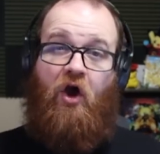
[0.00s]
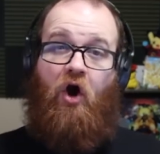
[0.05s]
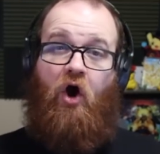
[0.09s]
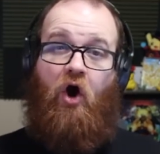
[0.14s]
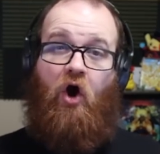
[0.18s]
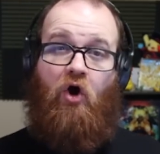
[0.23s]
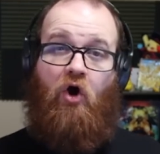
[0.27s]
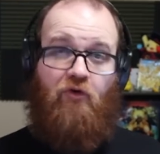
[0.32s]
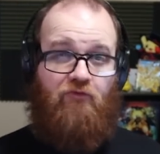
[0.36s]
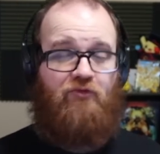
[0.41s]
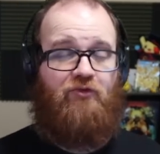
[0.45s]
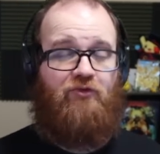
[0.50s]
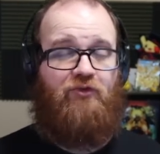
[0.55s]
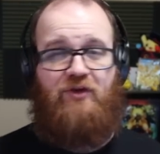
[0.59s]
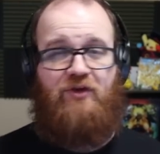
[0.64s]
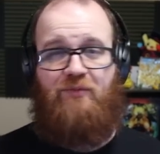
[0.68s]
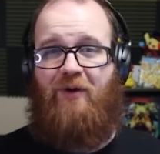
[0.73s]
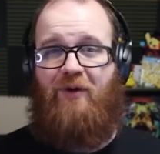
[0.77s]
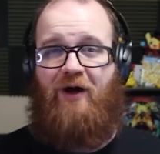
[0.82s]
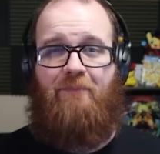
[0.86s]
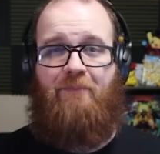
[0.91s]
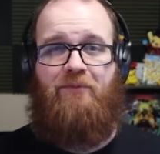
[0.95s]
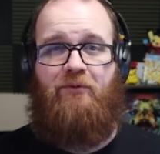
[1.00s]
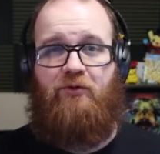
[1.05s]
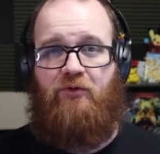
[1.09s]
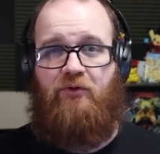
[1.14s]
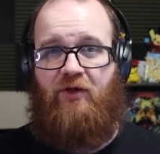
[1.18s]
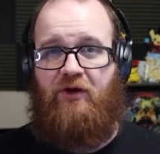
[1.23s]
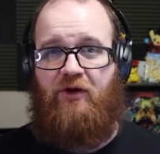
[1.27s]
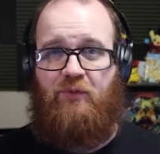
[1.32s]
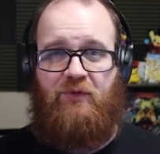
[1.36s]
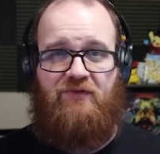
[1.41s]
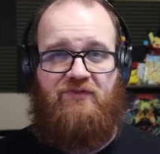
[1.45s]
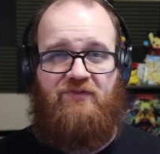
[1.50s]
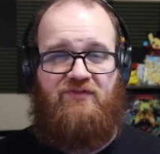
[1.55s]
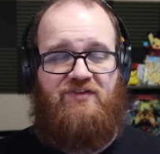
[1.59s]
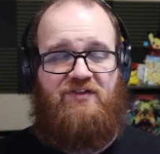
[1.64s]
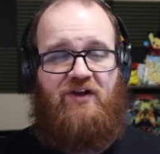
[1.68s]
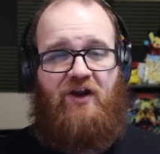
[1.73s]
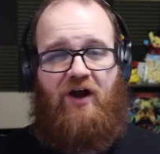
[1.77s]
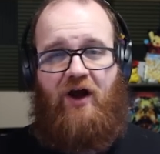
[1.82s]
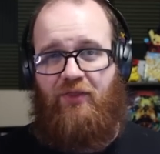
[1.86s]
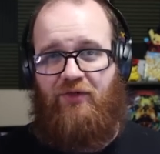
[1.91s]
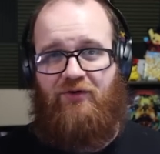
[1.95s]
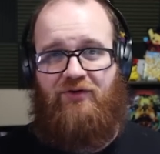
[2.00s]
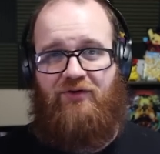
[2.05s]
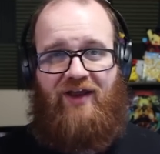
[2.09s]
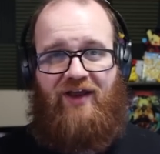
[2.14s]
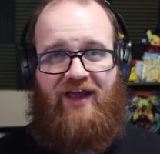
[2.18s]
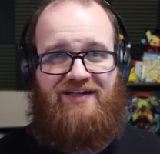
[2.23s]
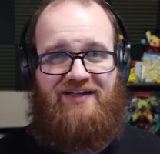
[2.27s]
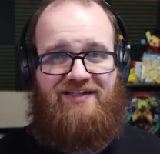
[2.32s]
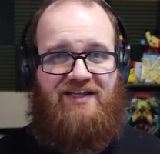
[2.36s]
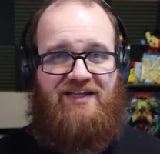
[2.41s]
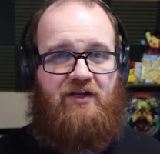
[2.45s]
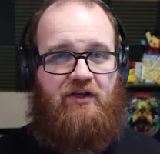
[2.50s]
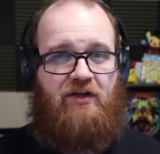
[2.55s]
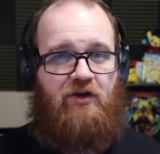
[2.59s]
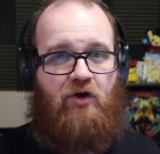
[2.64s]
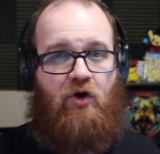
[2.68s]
overly popular like we've seen other decks hit,